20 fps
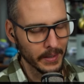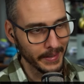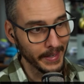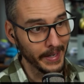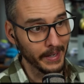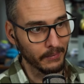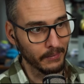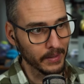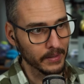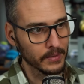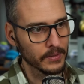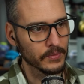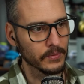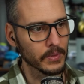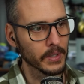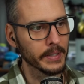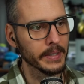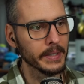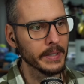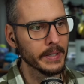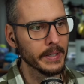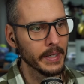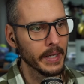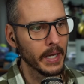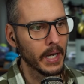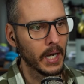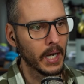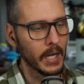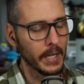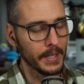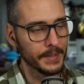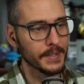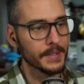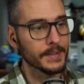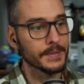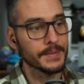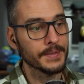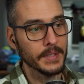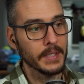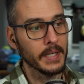A records really, uh, and then
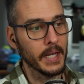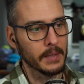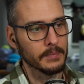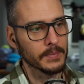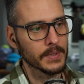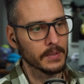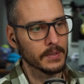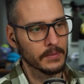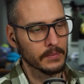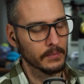C names,